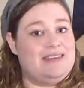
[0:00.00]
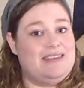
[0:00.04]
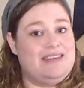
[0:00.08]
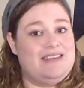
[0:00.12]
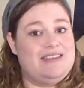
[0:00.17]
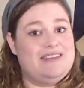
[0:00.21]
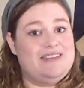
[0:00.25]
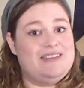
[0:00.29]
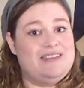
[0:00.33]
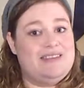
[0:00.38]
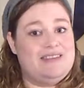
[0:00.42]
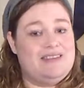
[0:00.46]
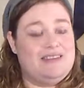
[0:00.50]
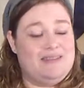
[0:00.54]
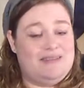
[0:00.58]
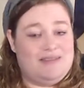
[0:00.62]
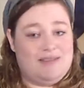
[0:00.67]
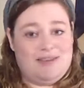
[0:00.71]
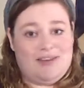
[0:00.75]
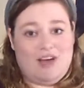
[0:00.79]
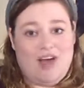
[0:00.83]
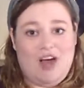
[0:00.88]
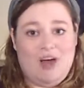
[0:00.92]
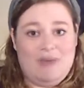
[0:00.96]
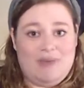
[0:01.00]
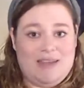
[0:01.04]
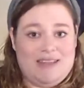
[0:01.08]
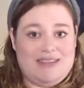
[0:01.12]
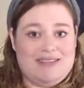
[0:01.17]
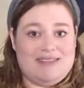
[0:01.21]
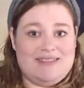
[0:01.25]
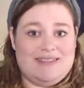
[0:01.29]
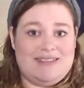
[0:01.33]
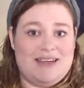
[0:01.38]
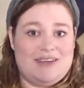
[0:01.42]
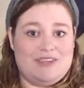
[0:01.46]
the comment
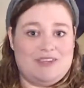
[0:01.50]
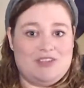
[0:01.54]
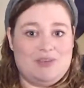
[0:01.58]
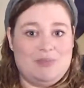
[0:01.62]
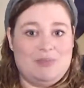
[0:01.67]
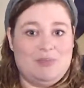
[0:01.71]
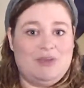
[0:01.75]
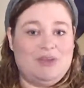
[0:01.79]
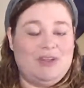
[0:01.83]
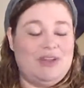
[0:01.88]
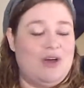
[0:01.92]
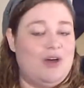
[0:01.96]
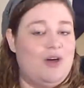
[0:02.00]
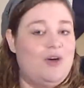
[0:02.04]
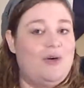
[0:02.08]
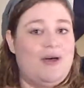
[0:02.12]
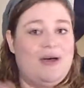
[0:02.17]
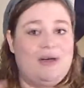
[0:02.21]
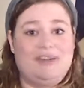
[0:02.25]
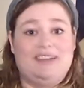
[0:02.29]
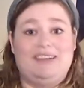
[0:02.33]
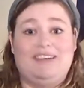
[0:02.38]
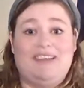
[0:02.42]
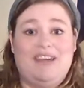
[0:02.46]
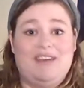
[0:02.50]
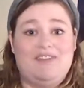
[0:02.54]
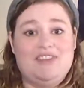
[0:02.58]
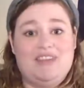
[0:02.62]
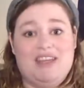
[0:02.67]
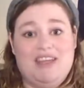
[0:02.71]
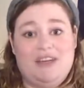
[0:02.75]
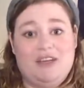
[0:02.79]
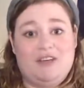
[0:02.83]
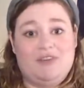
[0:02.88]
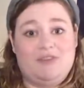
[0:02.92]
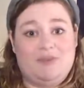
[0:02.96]
section below. I'd love to
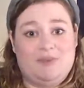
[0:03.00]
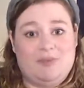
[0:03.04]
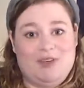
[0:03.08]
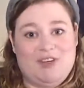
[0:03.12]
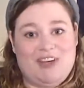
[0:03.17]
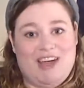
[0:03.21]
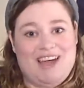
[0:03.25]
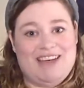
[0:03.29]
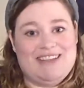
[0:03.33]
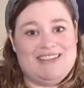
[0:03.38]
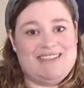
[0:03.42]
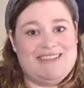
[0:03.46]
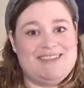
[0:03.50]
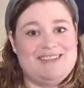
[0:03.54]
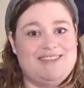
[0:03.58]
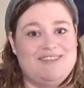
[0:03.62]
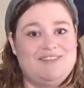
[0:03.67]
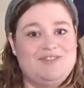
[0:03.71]
hear from you guys.